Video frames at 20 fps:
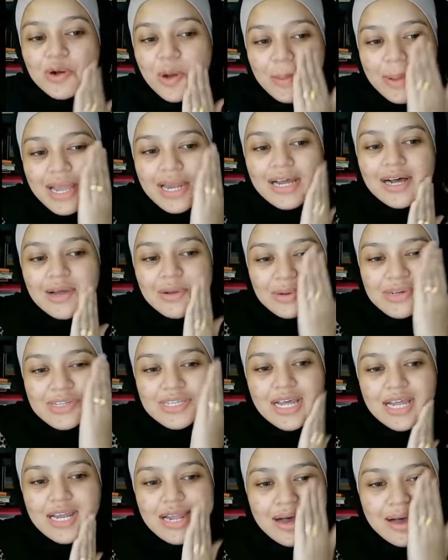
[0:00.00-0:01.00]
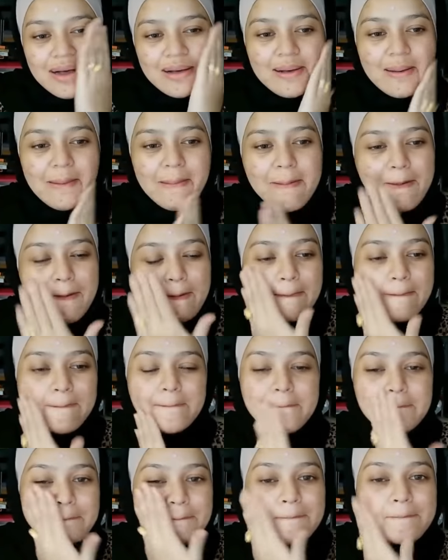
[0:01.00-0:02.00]
Kak Bella. Waalaikumsalam.
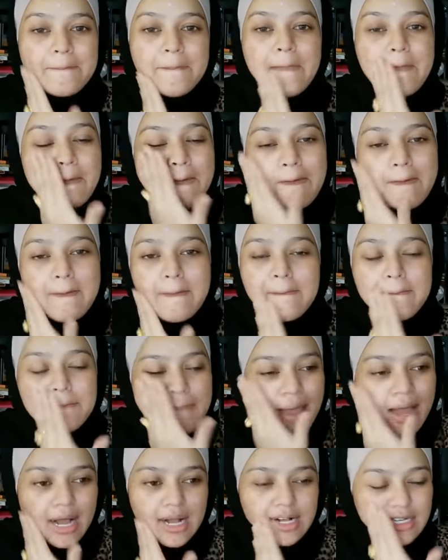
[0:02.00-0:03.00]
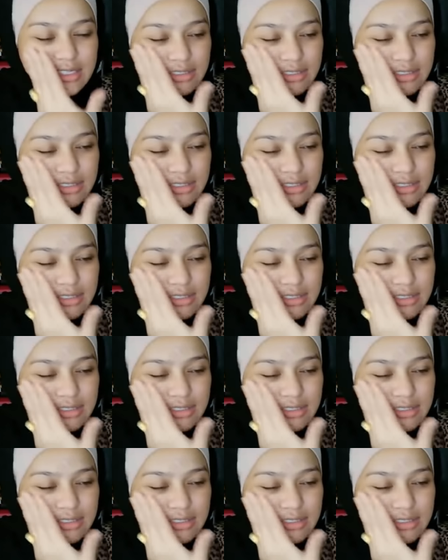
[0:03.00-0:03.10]
Harga